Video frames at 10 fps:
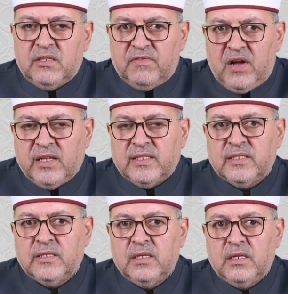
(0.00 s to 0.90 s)

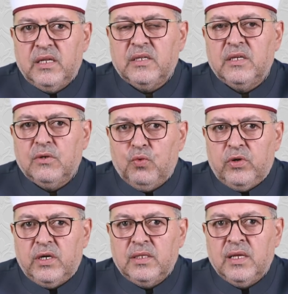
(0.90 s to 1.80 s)
device, linking
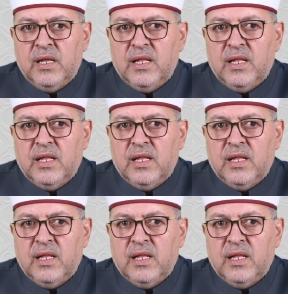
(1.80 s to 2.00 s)
word